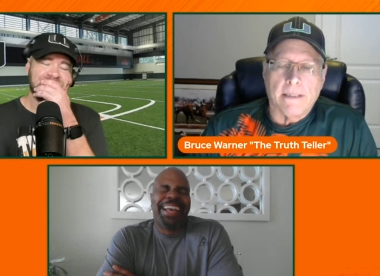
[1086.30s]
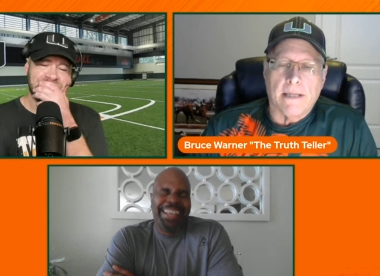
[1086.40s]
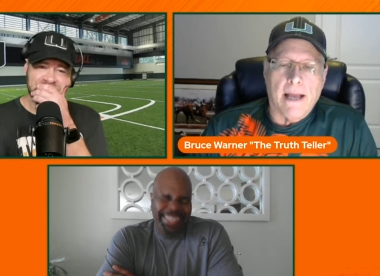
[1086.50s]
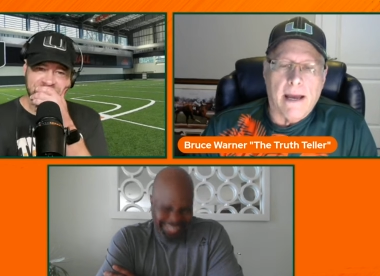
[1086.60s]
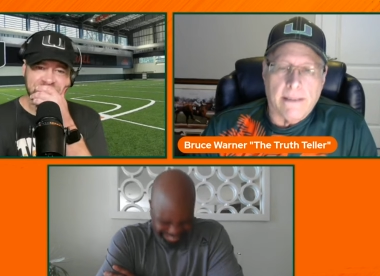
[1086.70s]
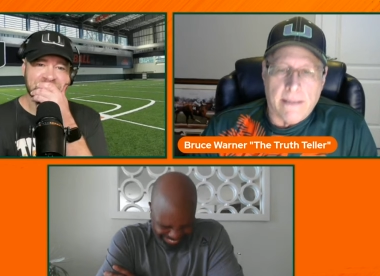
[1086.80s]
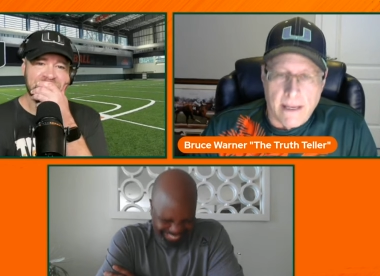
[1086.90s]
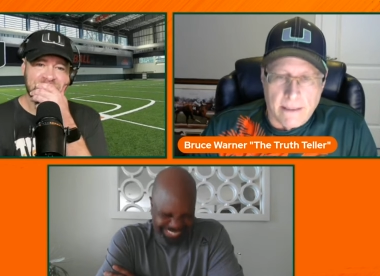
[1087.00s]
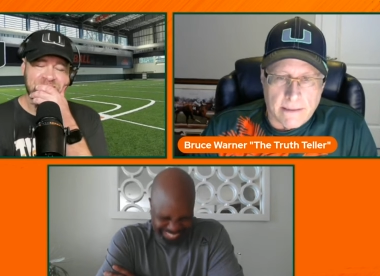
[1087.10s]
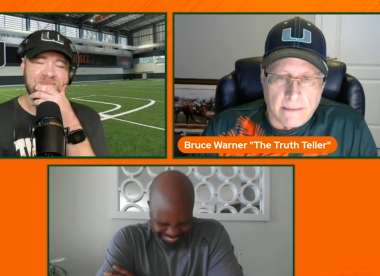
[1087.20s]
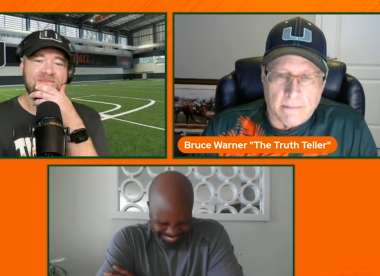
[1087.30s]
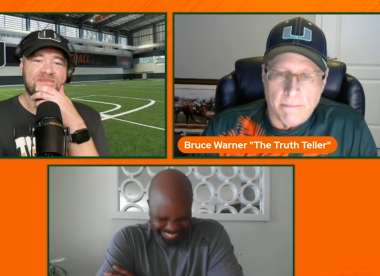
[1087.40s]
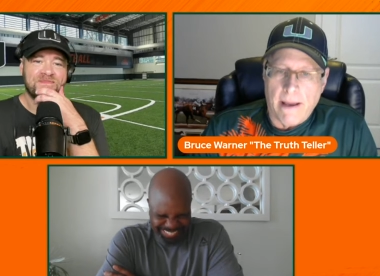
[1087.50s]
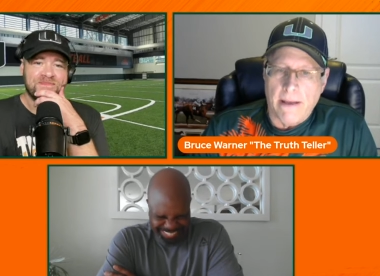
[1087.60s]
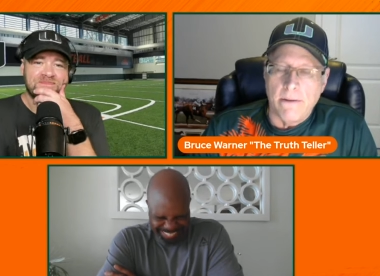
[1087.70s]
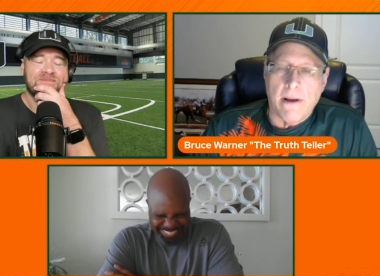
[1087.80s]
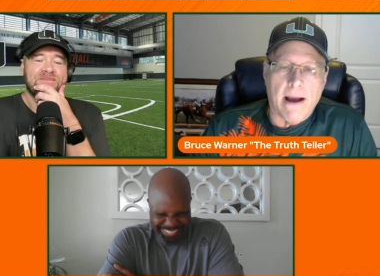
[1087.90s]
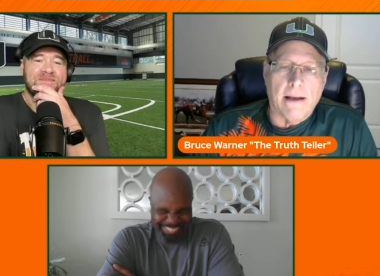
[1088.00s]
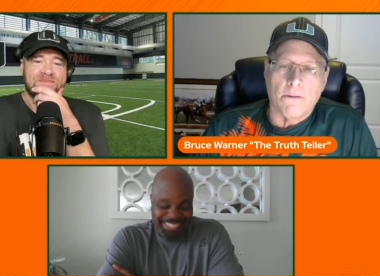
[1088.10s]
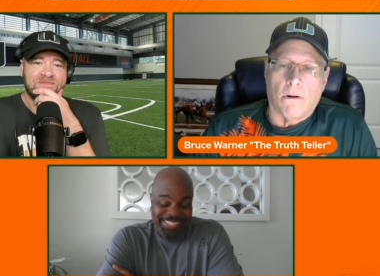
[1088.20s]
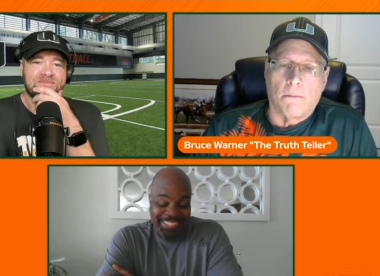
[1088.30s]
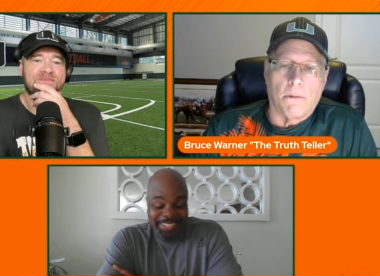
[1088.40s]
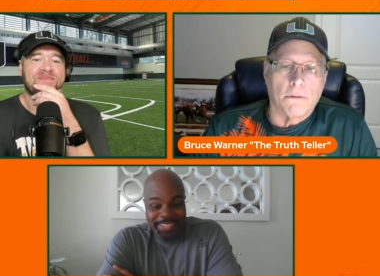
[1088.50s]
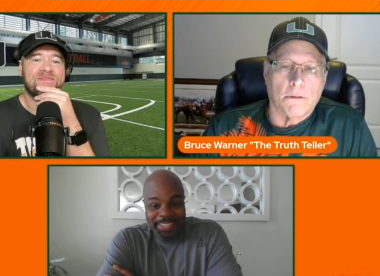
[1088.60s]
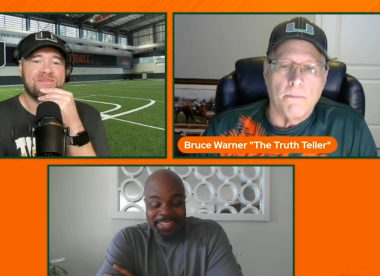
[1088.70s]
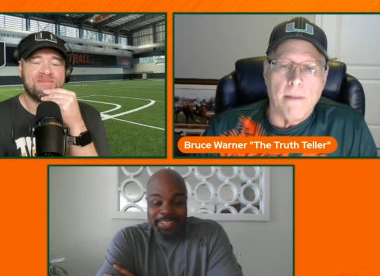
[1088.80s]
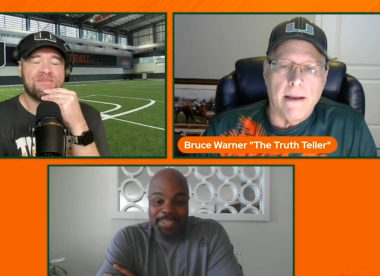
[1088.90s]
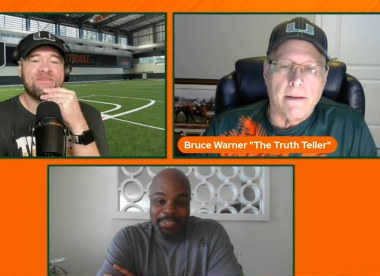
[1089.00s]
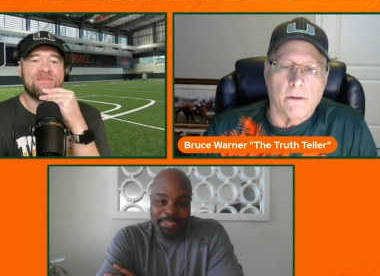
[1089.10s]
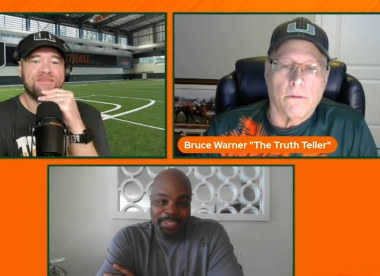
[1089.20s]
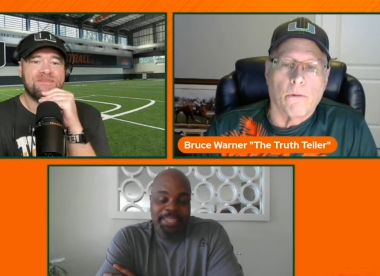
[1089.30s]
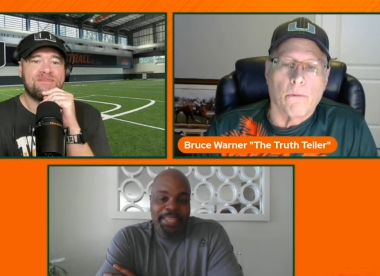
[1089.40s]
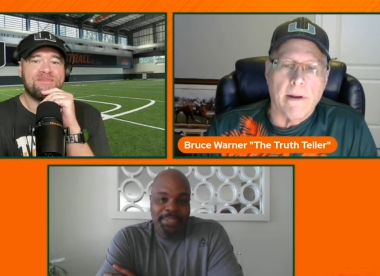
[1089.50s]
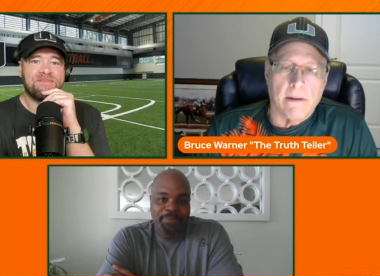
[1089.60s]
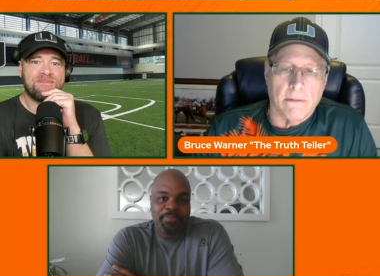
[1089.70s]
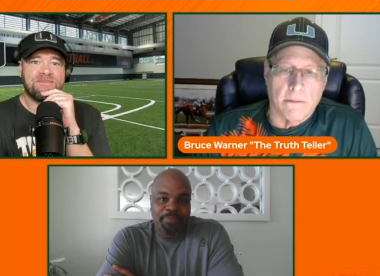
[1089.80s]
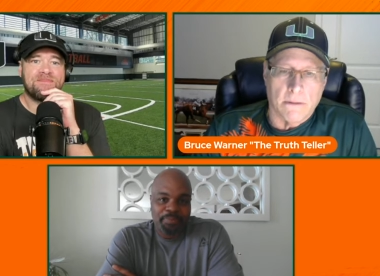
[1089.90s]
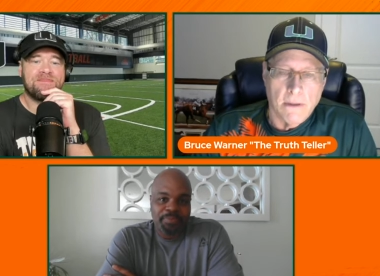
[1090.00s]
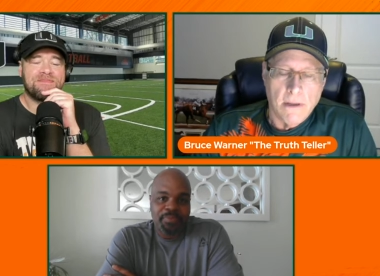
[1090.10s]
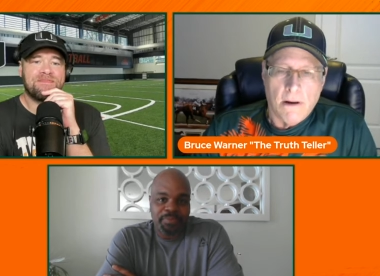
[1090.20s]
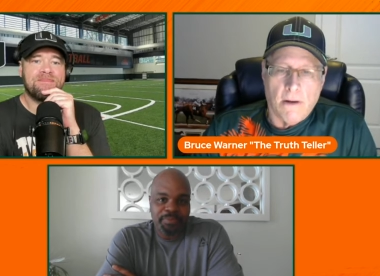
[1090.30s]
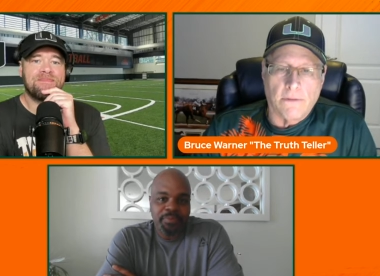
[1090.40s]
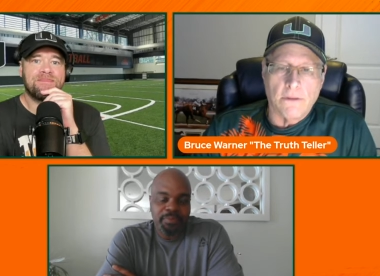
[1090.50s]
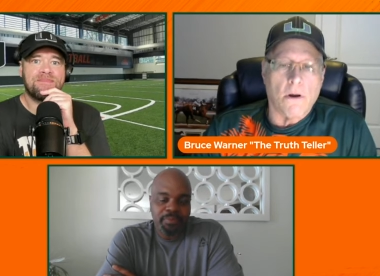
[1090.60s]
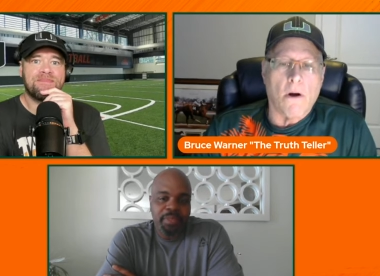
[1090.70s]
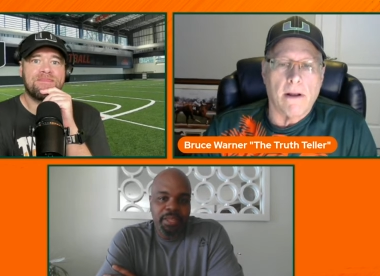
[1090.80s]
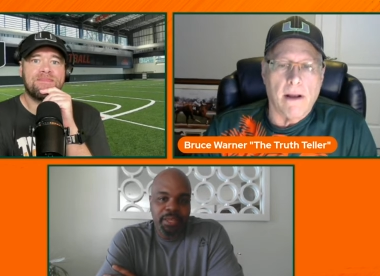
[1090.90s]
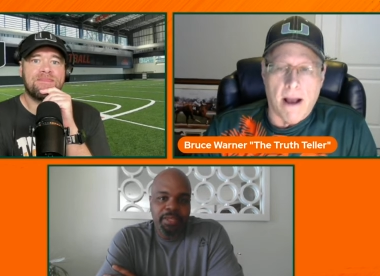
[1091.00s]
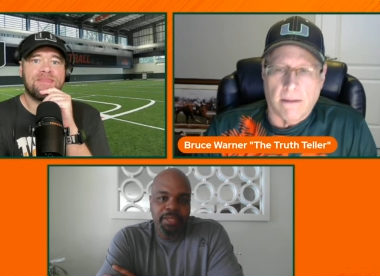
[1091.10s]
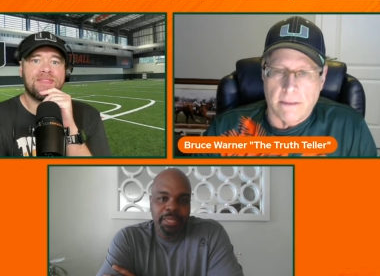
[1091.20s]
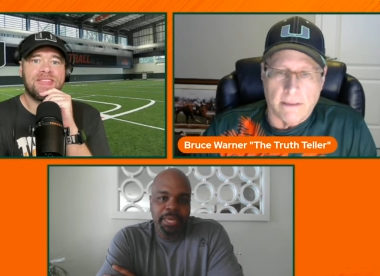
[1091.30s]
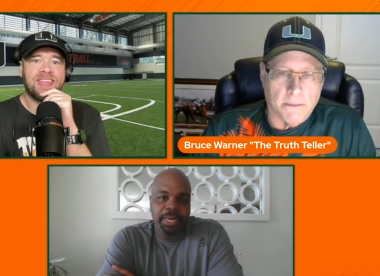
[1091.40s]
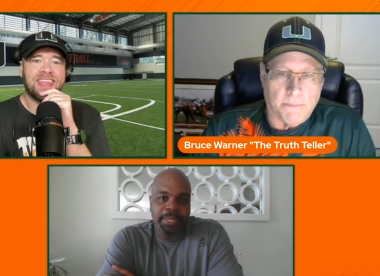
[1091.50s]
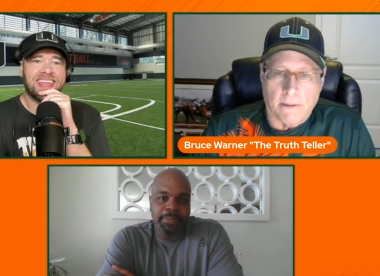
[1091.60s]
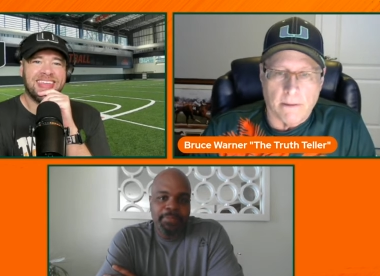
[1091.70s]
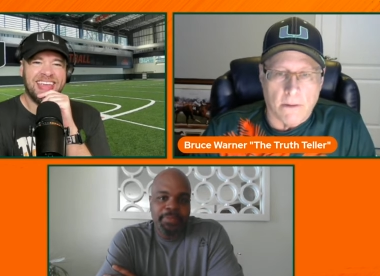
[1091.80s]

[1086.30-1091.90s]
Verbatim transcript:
Speaker 1: I got to tell you something, man. You guys almost made the careers of these cardiologists because